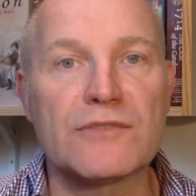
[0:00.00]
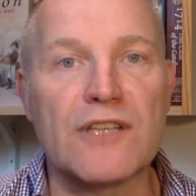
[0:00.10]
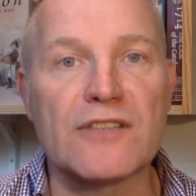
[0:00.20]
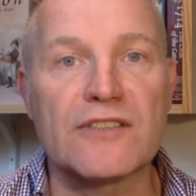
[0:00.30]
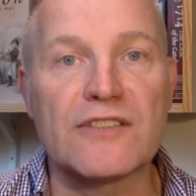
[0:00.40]

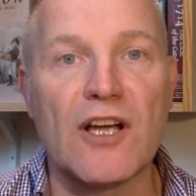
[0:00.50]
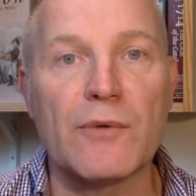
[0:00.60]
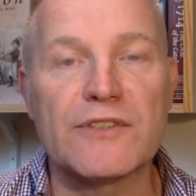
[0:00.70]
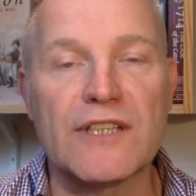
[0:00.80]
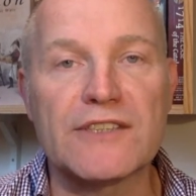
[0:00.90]
touch to start
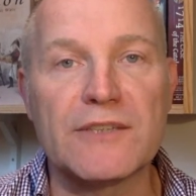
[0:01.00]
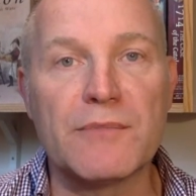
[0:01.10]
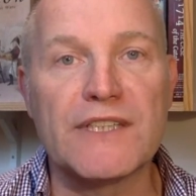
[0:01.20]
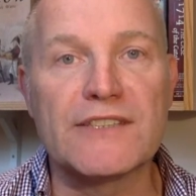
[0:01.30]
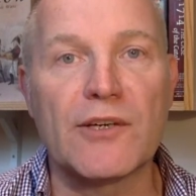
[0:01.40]
with, to actually
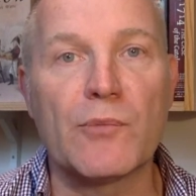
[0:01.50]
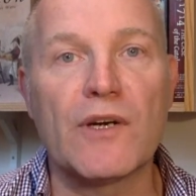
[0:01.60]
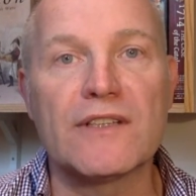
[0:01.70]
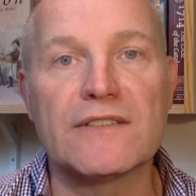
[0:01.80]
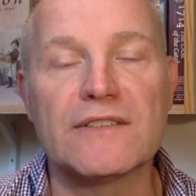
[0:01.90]
meet
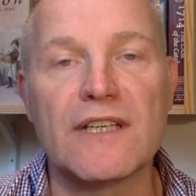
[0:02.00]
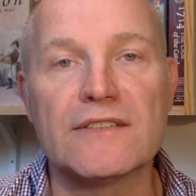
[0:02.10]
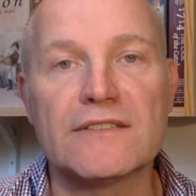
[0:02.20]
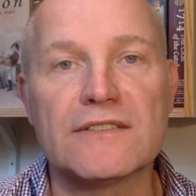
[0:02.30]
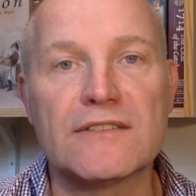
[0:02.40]
someone
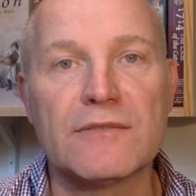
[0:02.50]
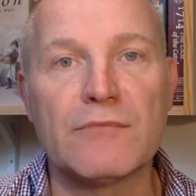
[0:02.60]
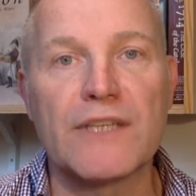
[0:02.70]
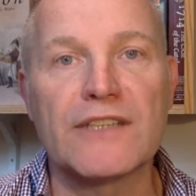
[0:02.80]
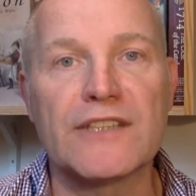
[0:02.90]
and
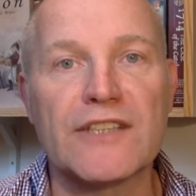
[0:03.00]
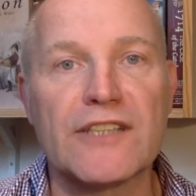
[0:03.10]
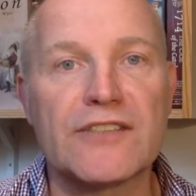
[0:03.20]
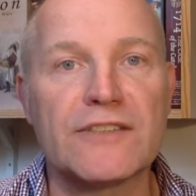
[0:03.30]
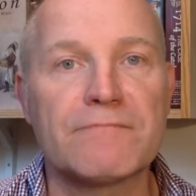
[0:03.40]
make a
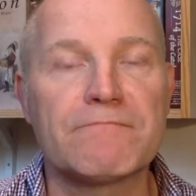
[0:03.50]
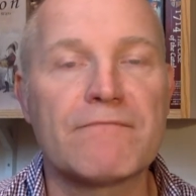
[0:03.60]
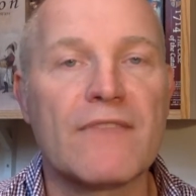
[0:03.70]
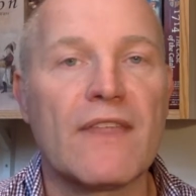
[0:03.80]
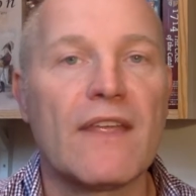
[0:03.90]
connection.
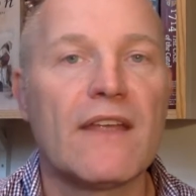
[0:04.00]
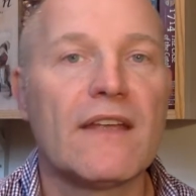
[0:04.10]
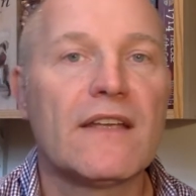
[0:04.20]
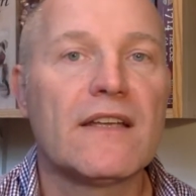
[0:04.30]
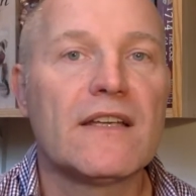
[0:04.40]

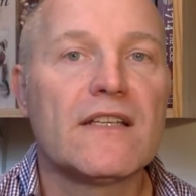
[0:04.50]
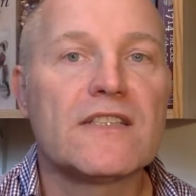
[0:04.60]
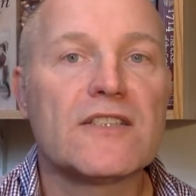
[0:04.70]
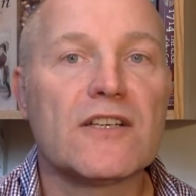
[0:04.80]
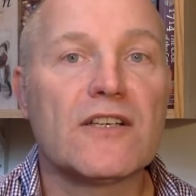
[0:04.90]

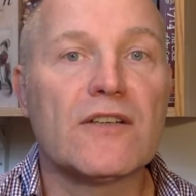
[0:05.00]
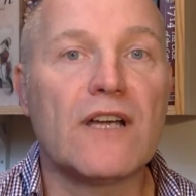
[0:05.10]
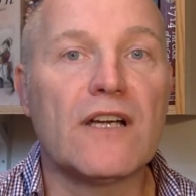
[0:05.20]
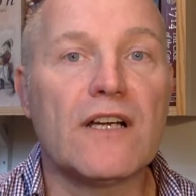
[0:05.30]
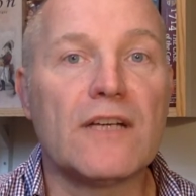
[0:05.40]
So
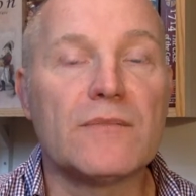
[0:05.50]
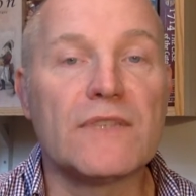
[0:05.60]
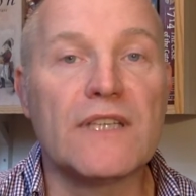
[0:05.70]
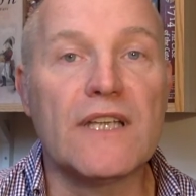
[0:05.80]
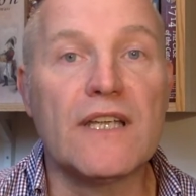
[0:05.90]

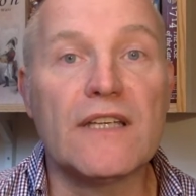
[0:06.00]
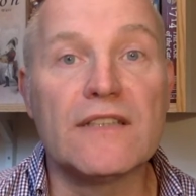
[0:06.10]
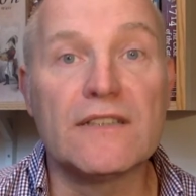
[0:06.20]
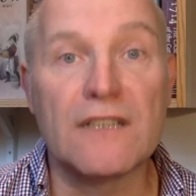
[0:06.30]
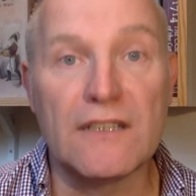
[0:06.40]

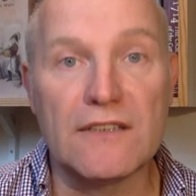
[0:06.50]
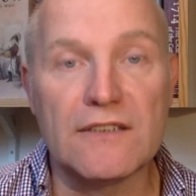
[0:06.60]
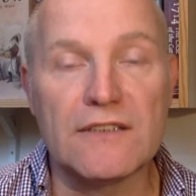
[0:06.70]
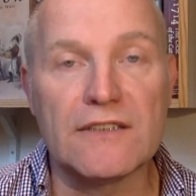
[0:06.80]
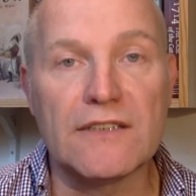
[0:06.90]
in
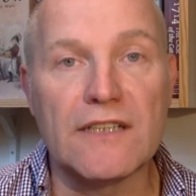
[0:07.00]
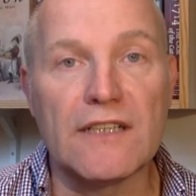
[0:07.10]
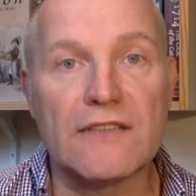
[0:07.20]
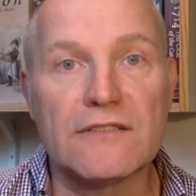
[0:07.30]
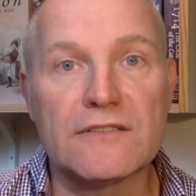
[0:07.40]
the
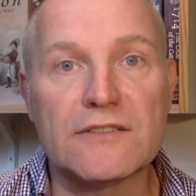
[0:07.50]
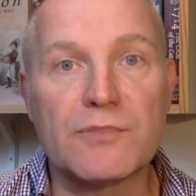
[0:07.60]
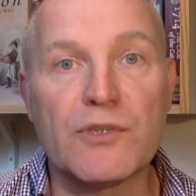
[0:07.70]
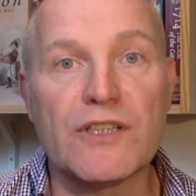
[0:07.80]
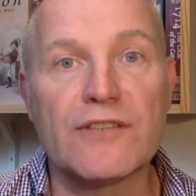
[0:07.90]

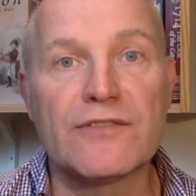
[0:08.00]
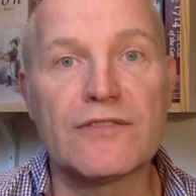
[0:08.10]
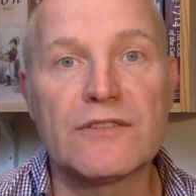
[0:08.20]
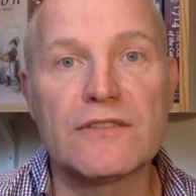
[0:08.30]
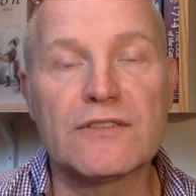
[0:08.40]
spring of
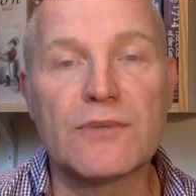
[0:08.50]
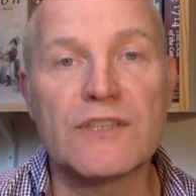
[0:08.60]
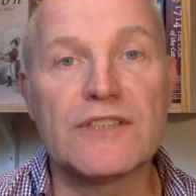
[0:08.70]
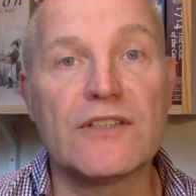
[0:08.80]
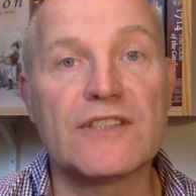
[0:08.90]

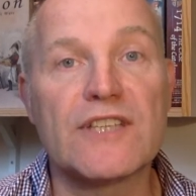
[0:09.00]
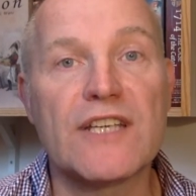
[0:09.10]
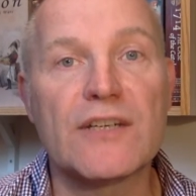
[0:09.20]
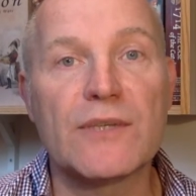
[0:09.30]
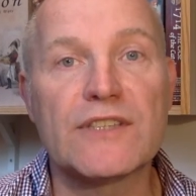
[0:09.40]

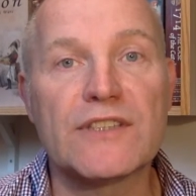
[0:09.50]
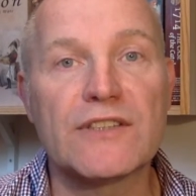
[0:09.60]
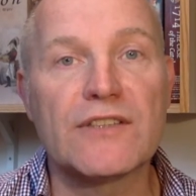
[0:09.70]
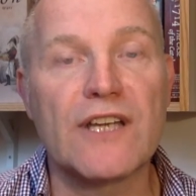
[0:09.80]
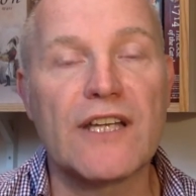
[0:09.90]
2019, I went
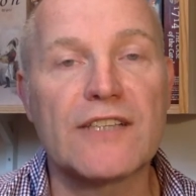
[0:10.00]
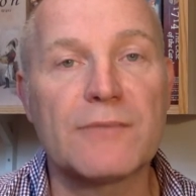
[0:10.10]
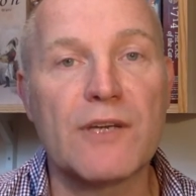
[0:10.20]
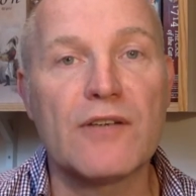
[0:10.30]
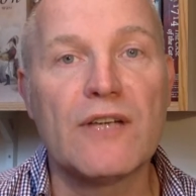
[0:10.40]
to UK
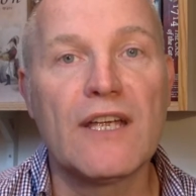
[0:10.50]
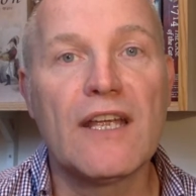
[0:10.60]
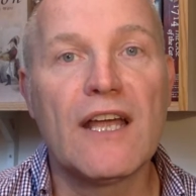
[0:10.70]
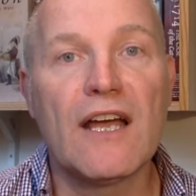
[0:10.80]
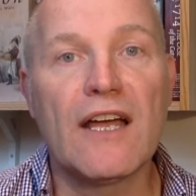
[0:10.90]
Expo
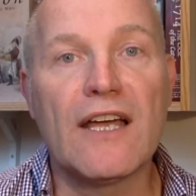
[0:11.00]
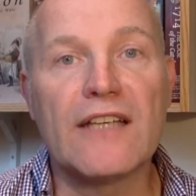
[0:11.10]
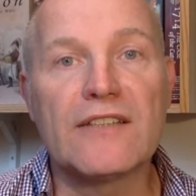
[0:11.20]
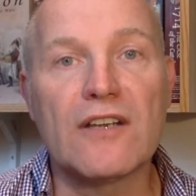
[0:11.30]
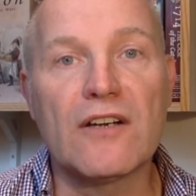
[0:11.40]

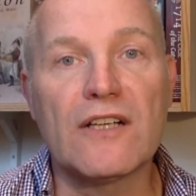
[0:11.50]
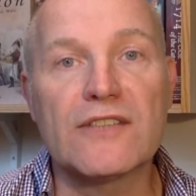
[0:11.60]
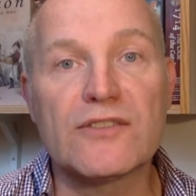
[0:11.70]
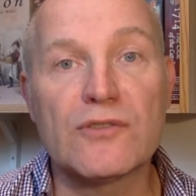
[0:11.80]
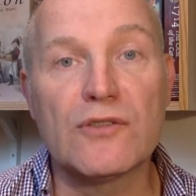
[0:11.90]
and I
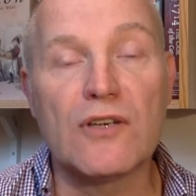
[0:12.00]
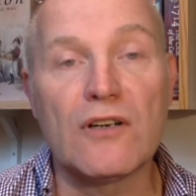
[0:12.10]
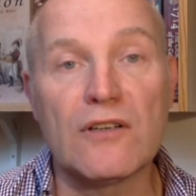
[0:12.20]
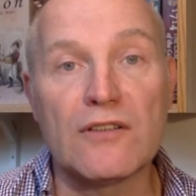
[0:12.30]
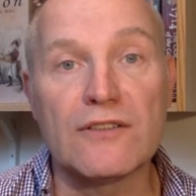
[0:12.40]
saw
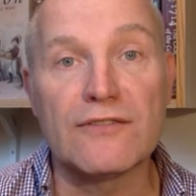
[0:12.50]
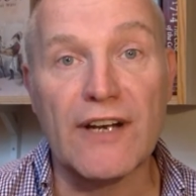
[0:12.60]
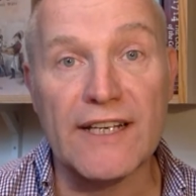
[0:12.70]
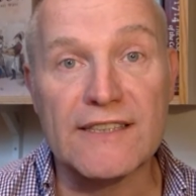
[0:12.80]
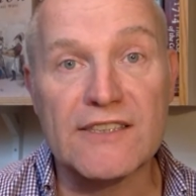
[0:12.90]
on the
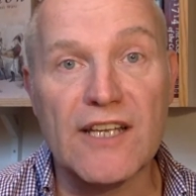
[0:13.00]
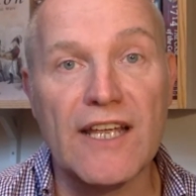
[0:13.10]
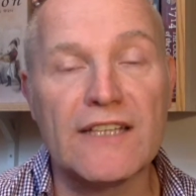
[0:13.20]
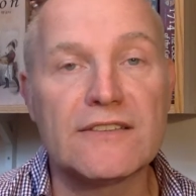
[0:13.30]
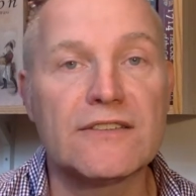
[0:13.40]
Phalanx
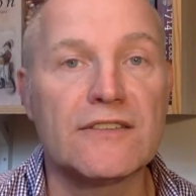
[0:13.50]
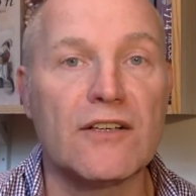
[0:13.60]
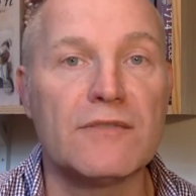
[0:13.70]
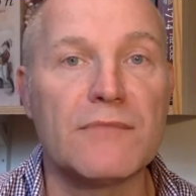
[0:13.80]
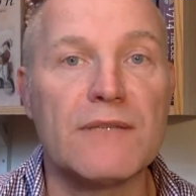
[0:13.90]
stand,
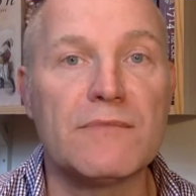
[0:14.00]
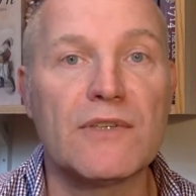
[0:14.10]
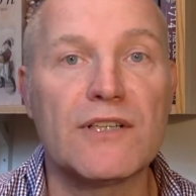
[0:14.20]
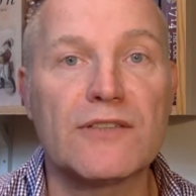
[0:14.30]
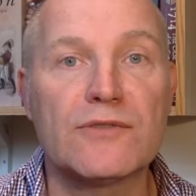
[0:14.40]
I met
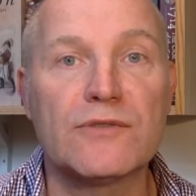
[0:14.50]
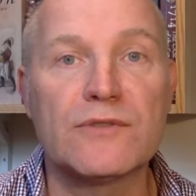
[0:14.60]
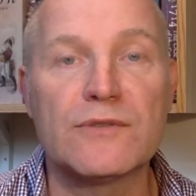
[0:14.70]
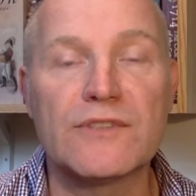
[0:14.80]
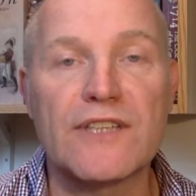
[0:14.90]
Michael,
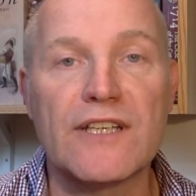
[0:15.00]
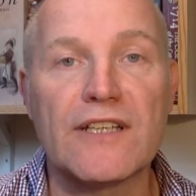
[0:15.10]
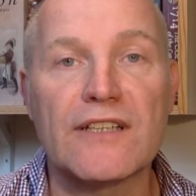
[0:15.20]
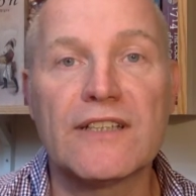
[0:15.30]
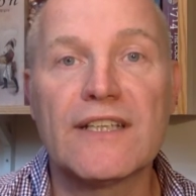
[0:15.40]
who was there.